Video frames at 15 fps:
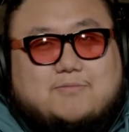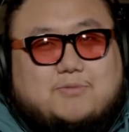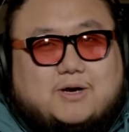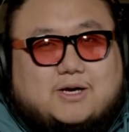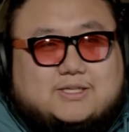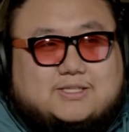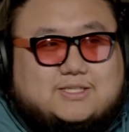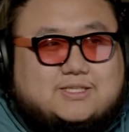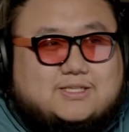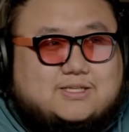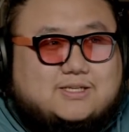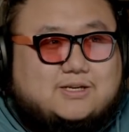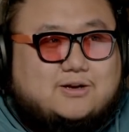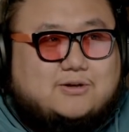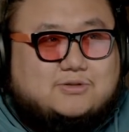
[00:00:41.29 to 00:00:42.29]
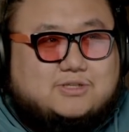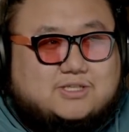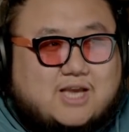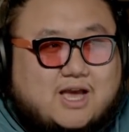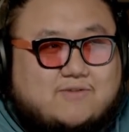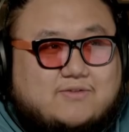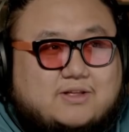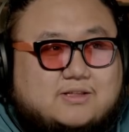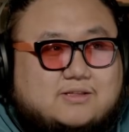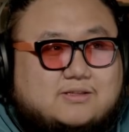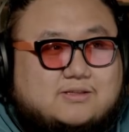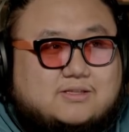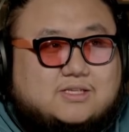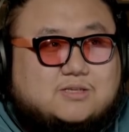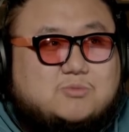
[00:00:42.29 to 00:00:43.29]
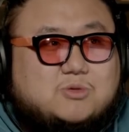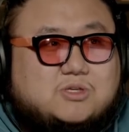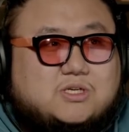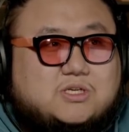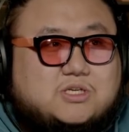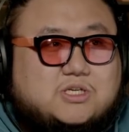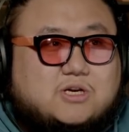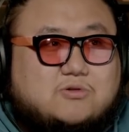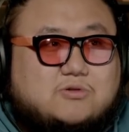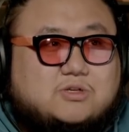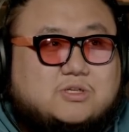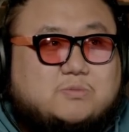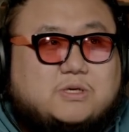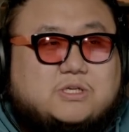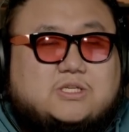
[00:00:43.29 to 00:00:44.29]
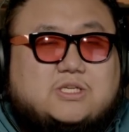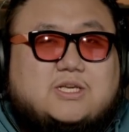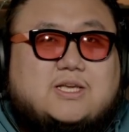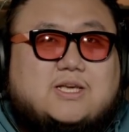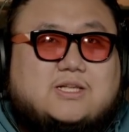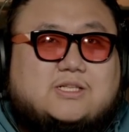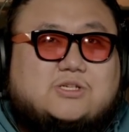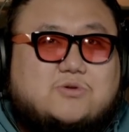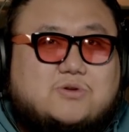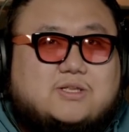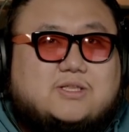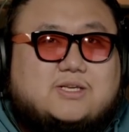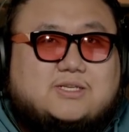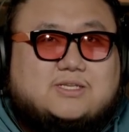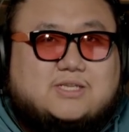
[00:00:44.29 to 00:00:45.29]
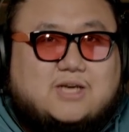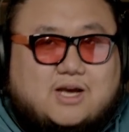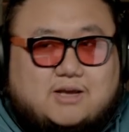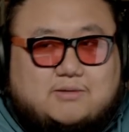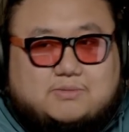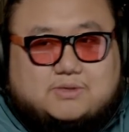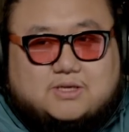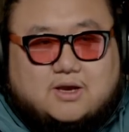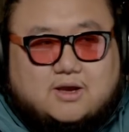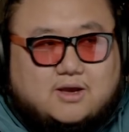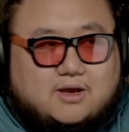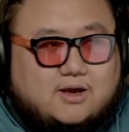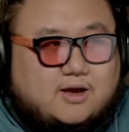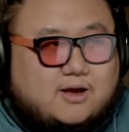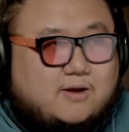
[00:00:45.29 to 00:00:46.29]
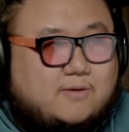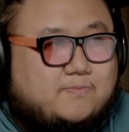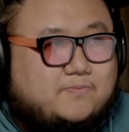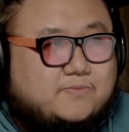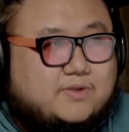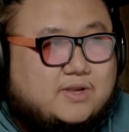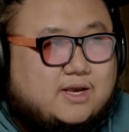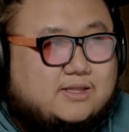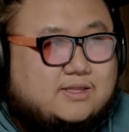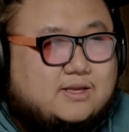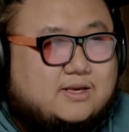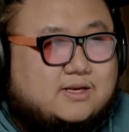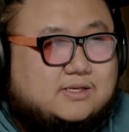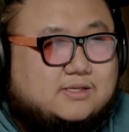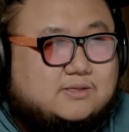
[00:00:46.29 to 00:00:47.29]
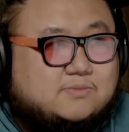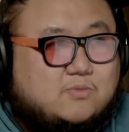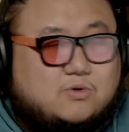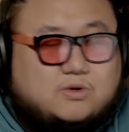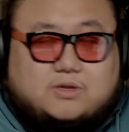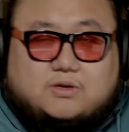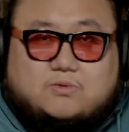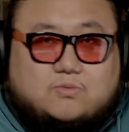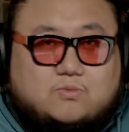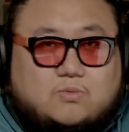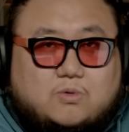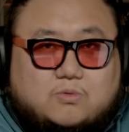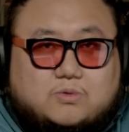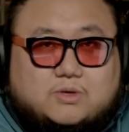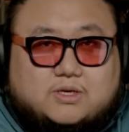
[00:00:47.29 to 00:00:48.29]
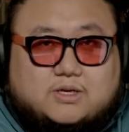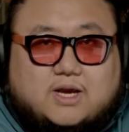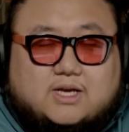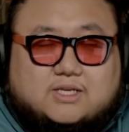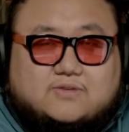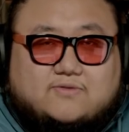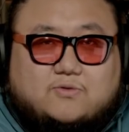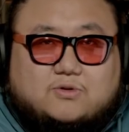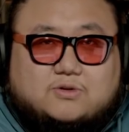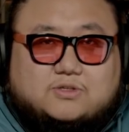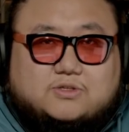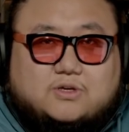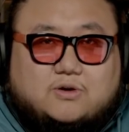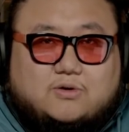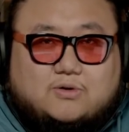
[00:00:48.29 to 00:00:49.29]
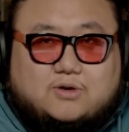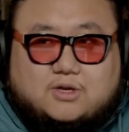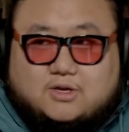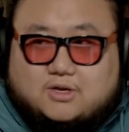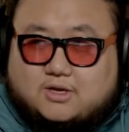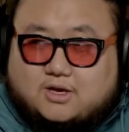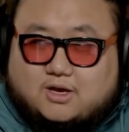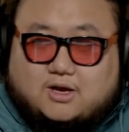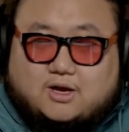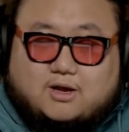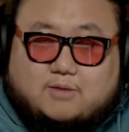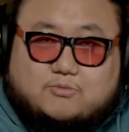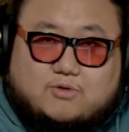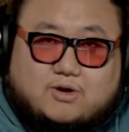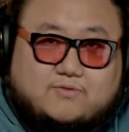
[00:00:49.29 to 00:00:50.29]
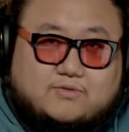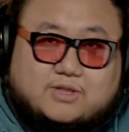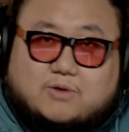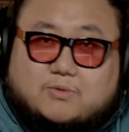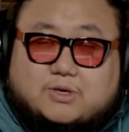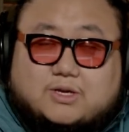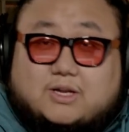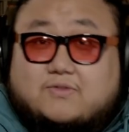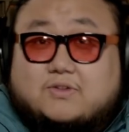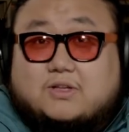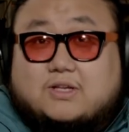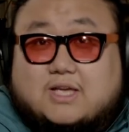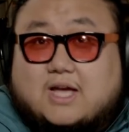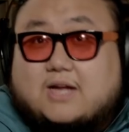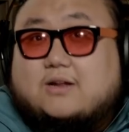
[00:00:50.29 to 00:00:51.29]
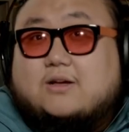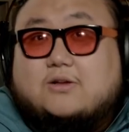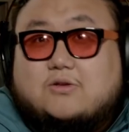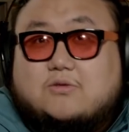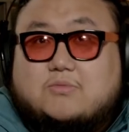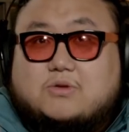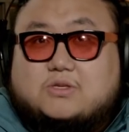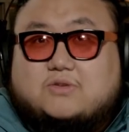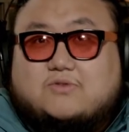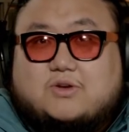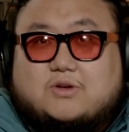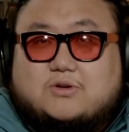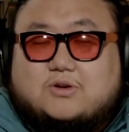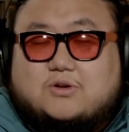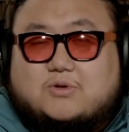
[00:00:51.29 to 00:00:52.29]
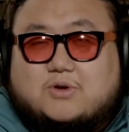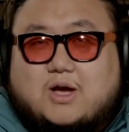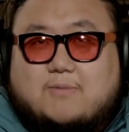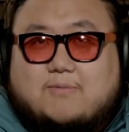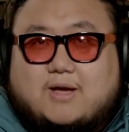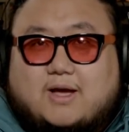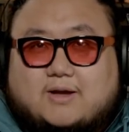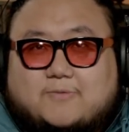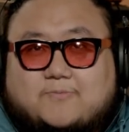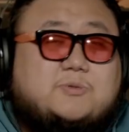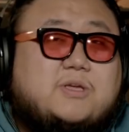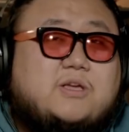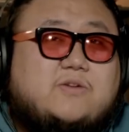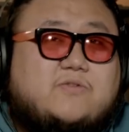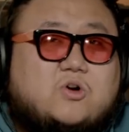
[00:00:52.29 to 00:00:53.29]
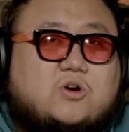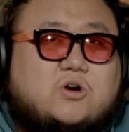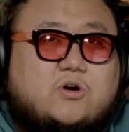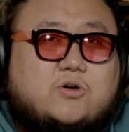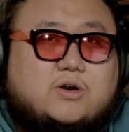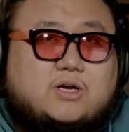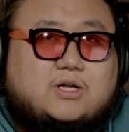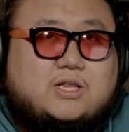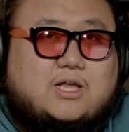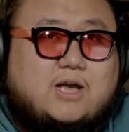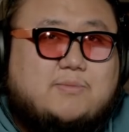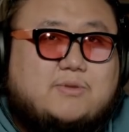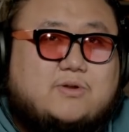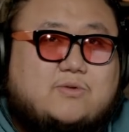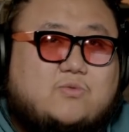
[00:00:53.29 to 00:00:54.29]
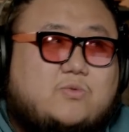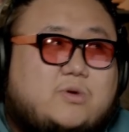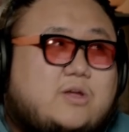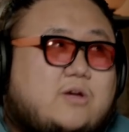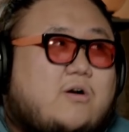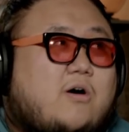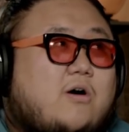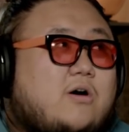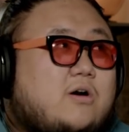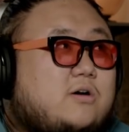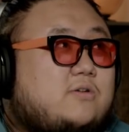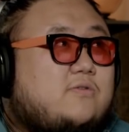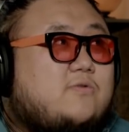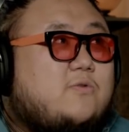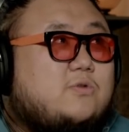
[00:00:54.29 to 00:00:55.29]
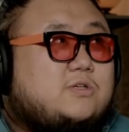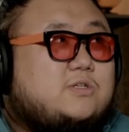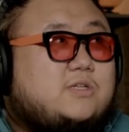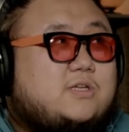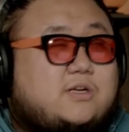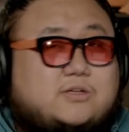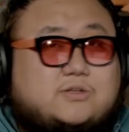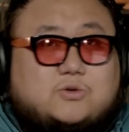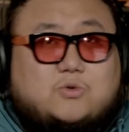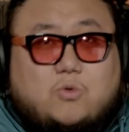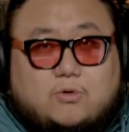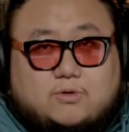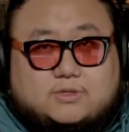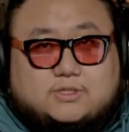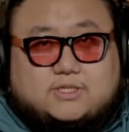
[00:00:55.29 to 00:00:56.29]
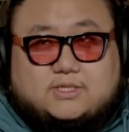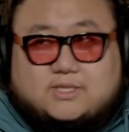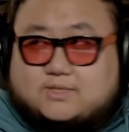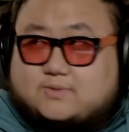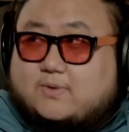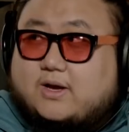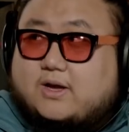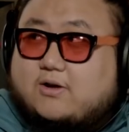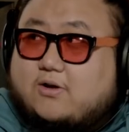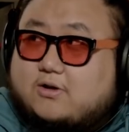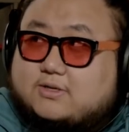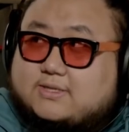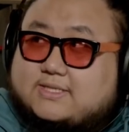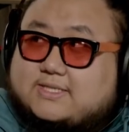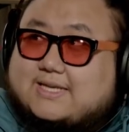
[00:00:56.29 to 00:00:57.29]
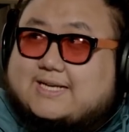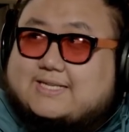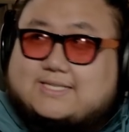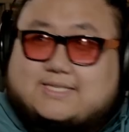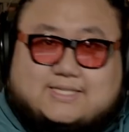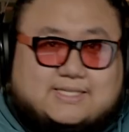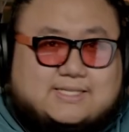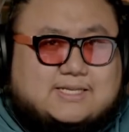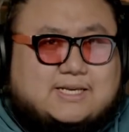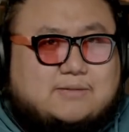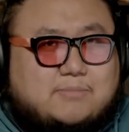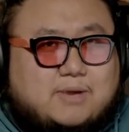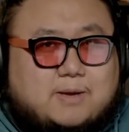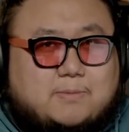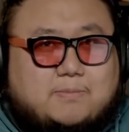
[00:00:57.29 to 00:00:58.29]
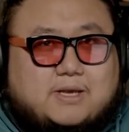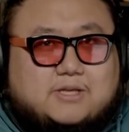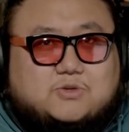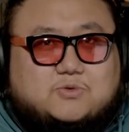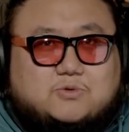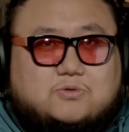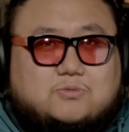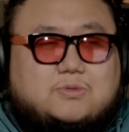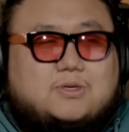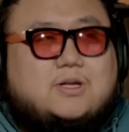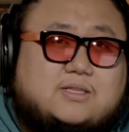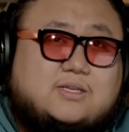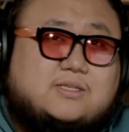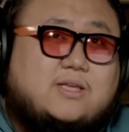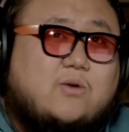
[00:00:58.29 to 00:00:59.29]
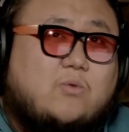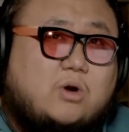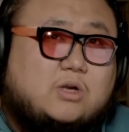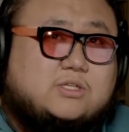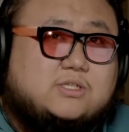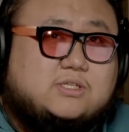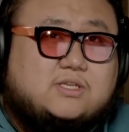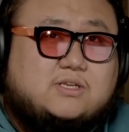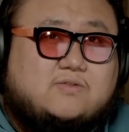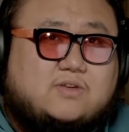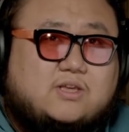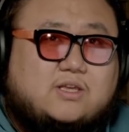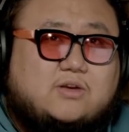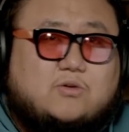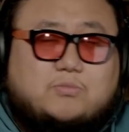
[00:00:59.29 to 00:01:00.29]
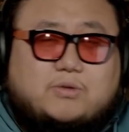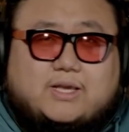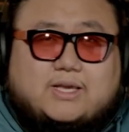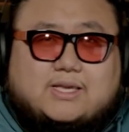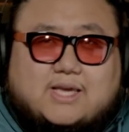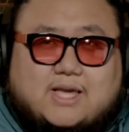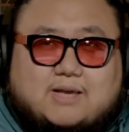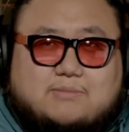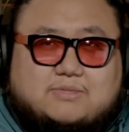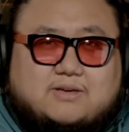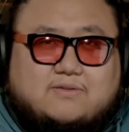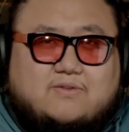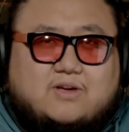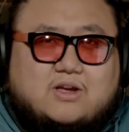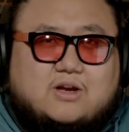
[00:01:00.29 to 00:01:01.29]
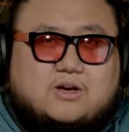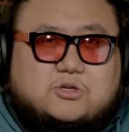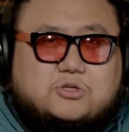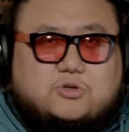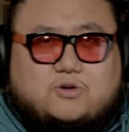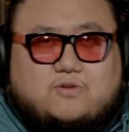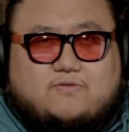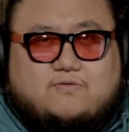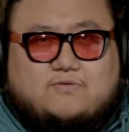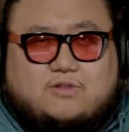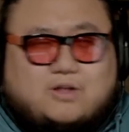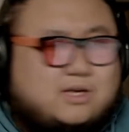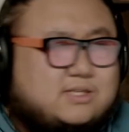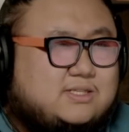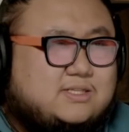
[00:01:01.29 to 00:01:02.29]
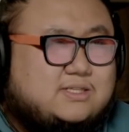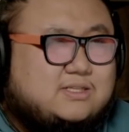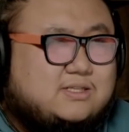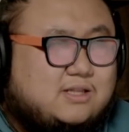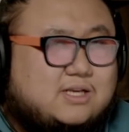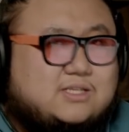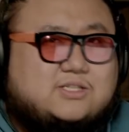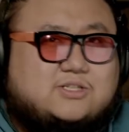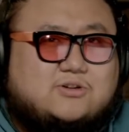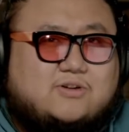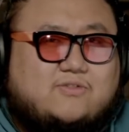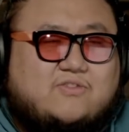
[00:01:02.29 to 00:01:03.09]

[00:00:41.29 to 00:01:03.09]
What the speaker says: But, you know, just having this music in general, especially during these times, I think is more than what we can ask for. So I'm grateful that we could even get a new music video and a new comeback. Now, speaking of our current climate, we are unfortunately under quarantine. That's why our set is in my bedroom. And things like watching TV or playing games have sort of lost its luster.